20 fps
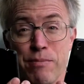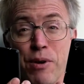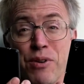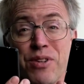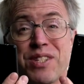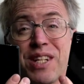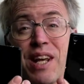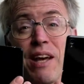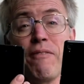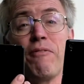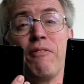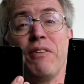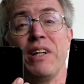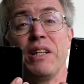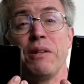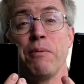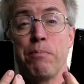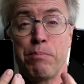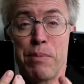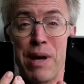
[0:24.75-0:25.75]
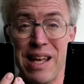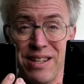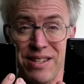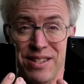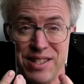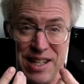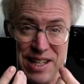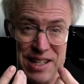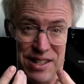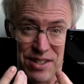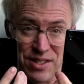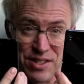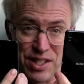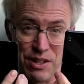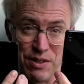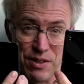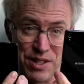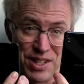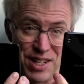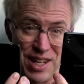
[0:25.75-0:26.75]
most definitely the best in the
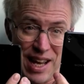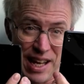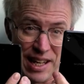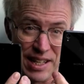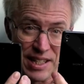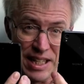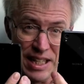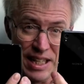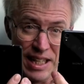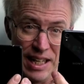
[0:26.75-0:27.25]
series yet.